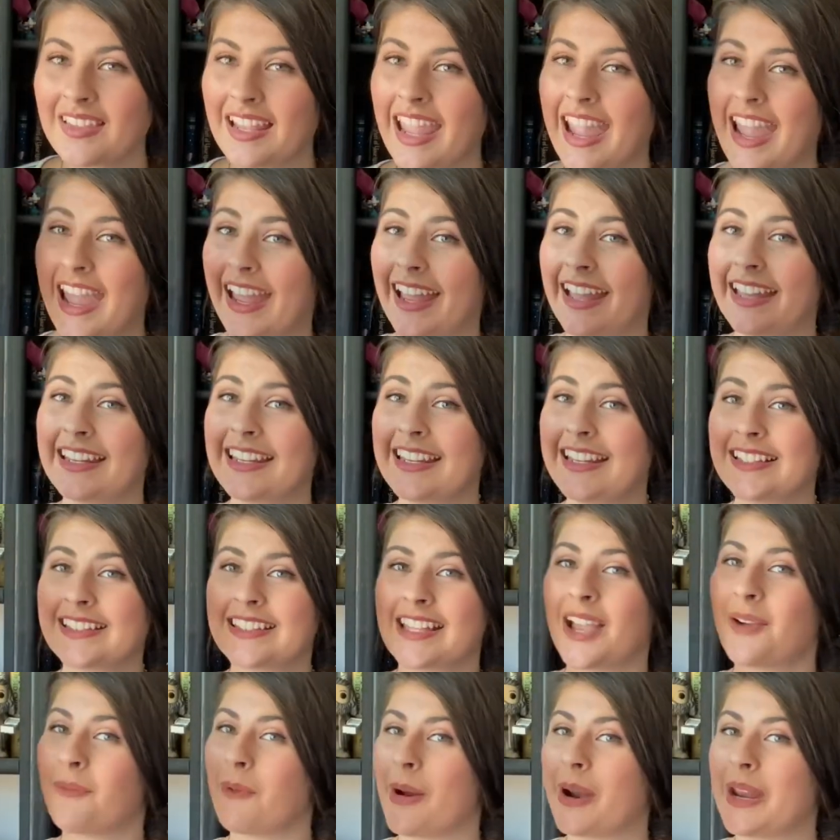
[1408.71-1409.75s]
and he's
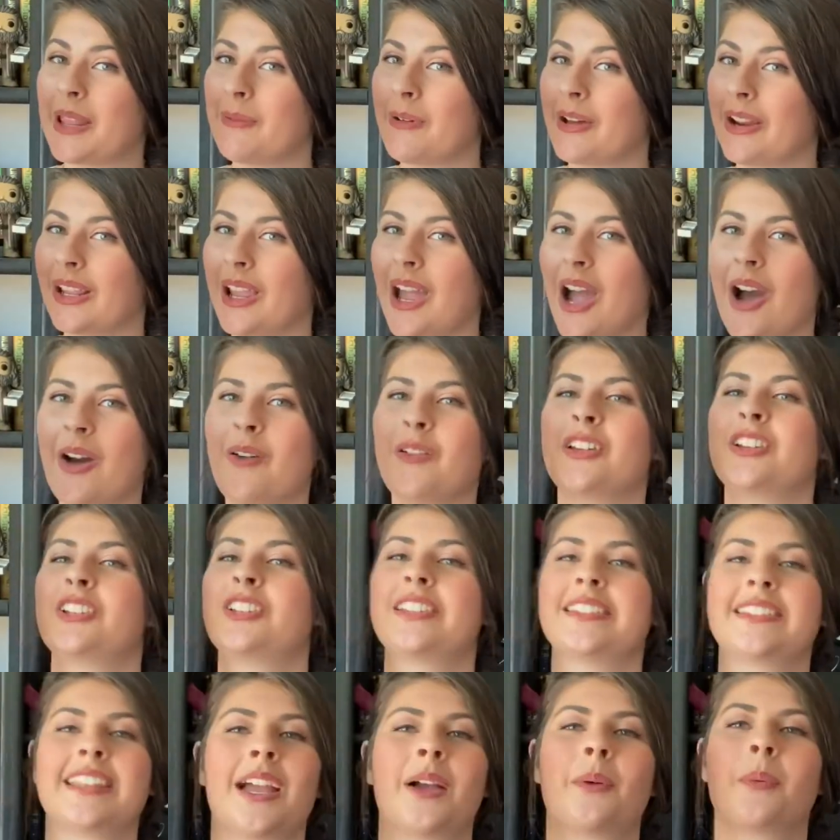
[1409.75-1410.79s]
like, where do you want to go? And
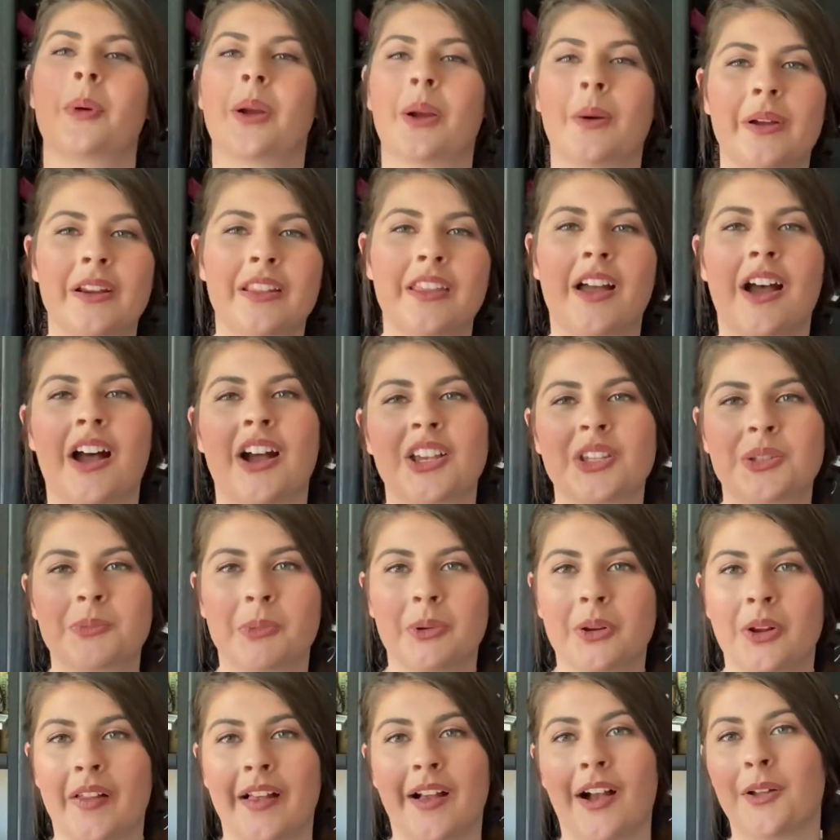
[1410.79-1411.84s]
she's like, we're going to the
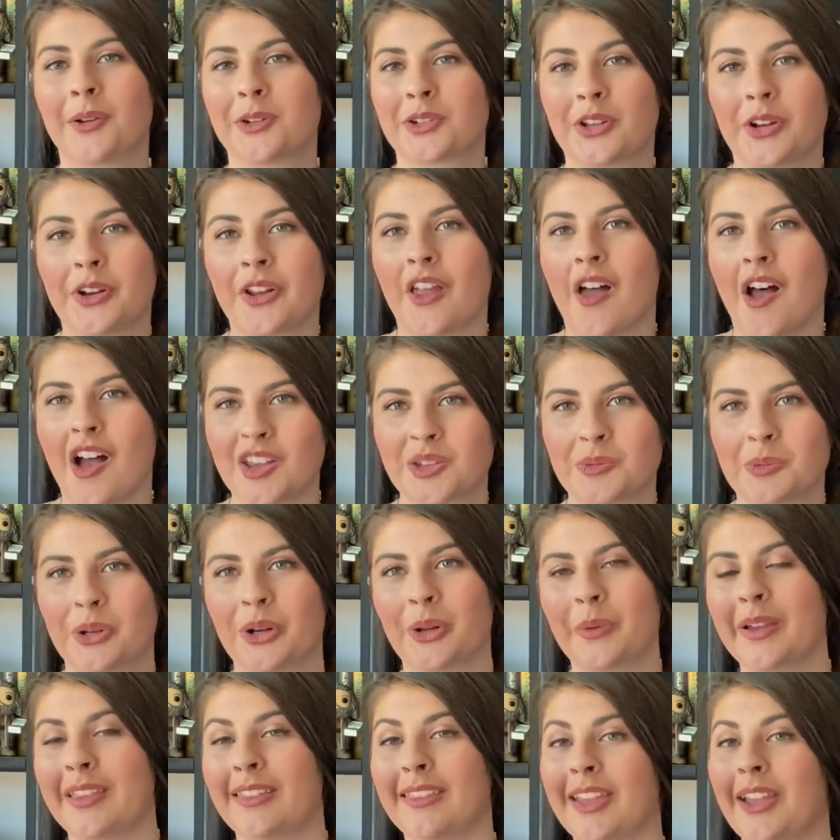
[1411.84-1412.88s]
hospital. Like, I'll just go to the hospital
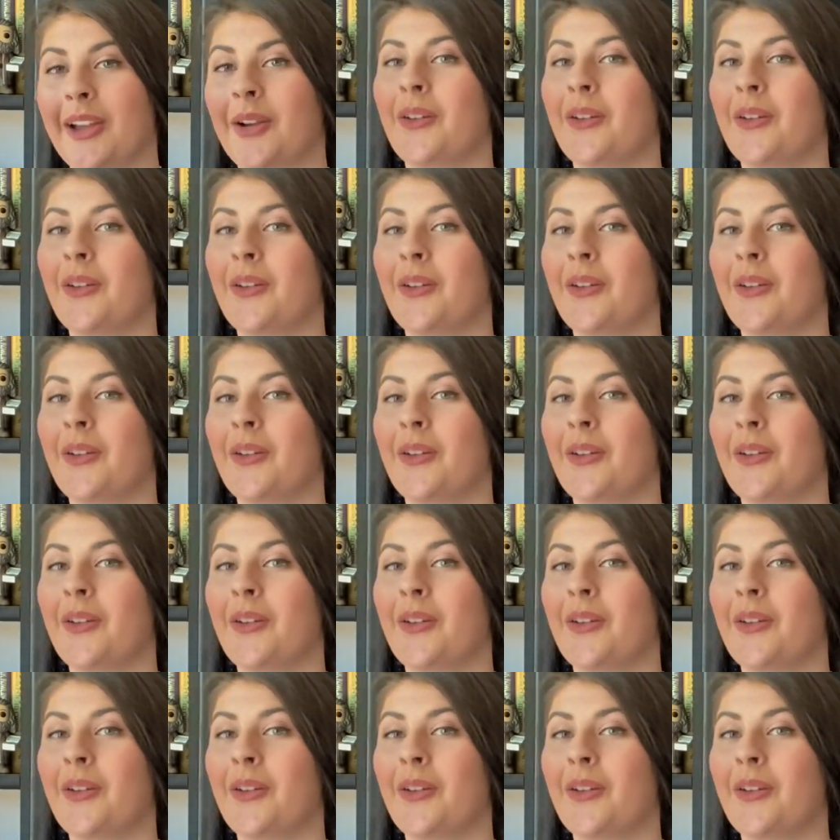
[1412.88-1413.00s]
with you.